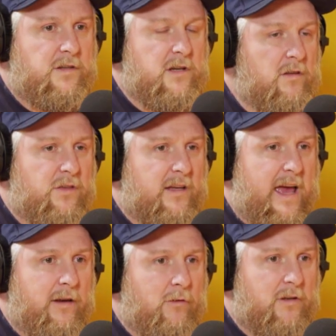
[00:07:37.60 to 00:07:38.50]
I don't think
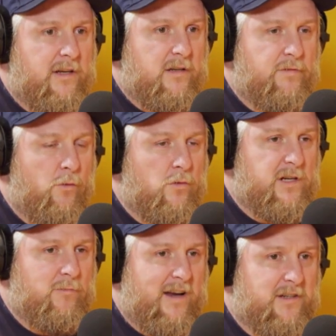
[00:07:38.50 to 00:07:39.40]
anyone needs
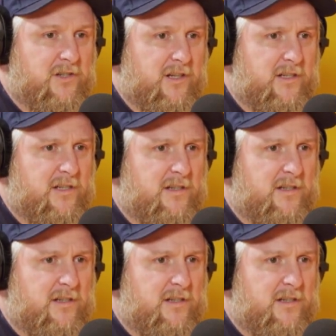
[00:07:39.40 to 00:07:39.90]
40 radishes.